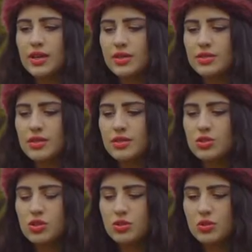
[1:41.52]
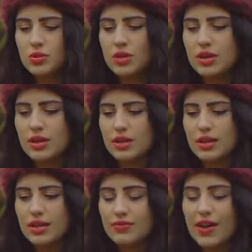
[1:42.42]
is to
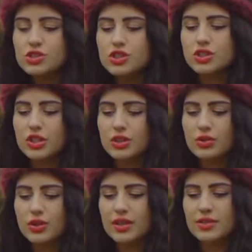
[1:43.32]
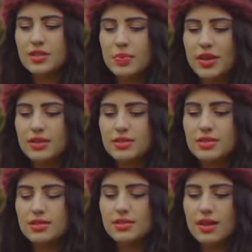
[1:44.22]
eventually create a
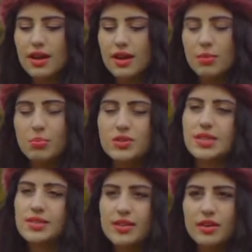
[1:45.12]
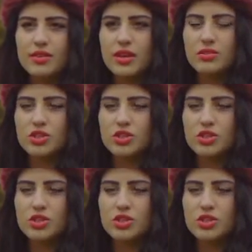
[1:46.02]
space mostly centered around